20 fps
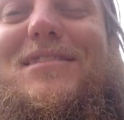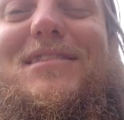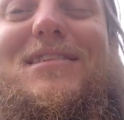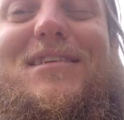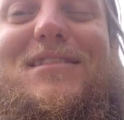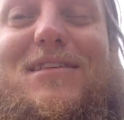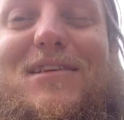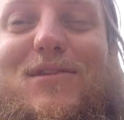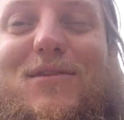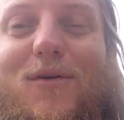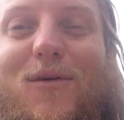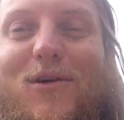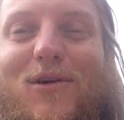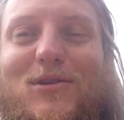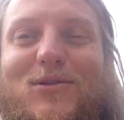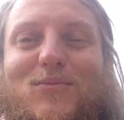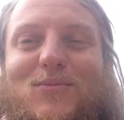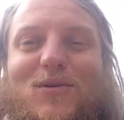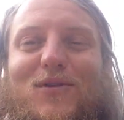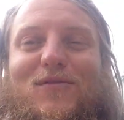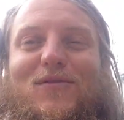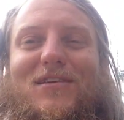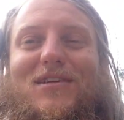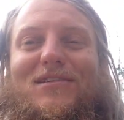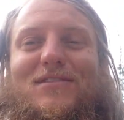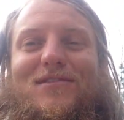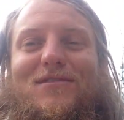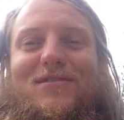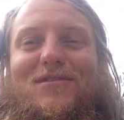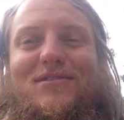seen the Doors
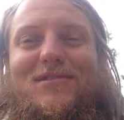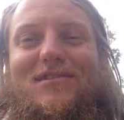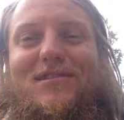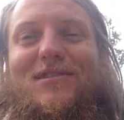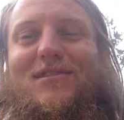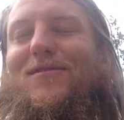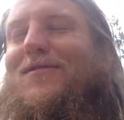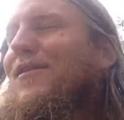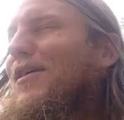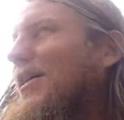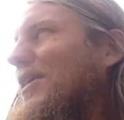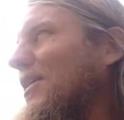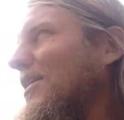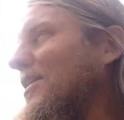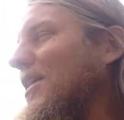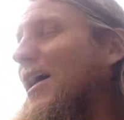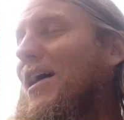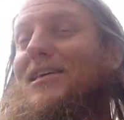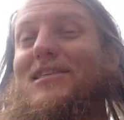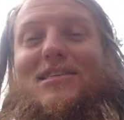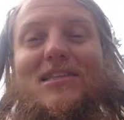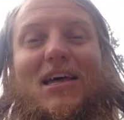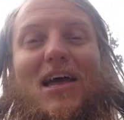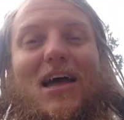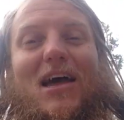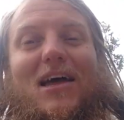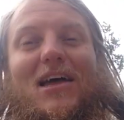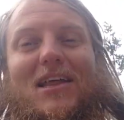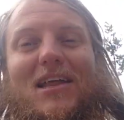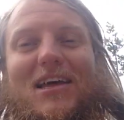movie, you'll recognize
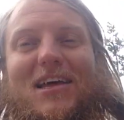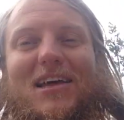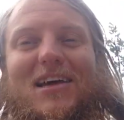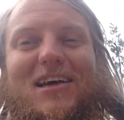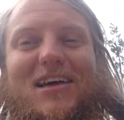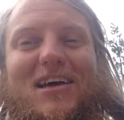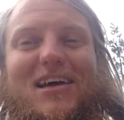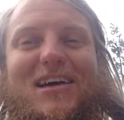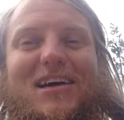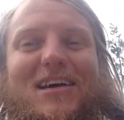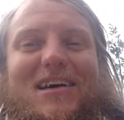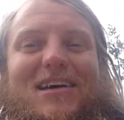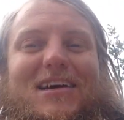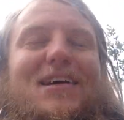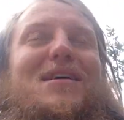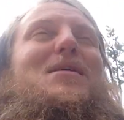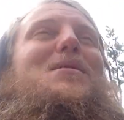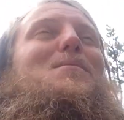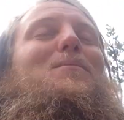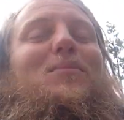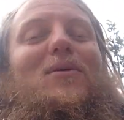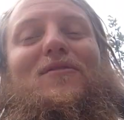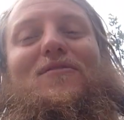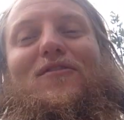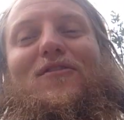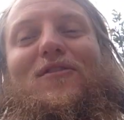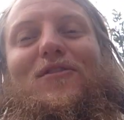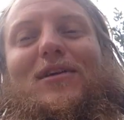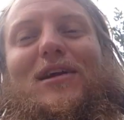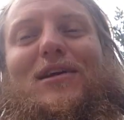that. But
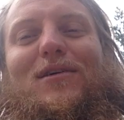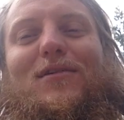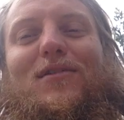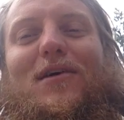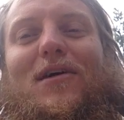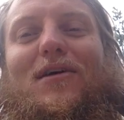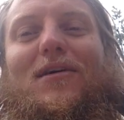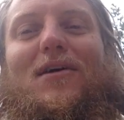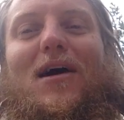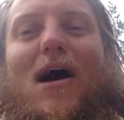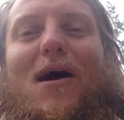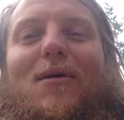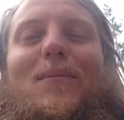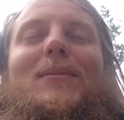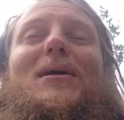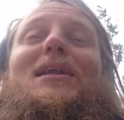for real though, how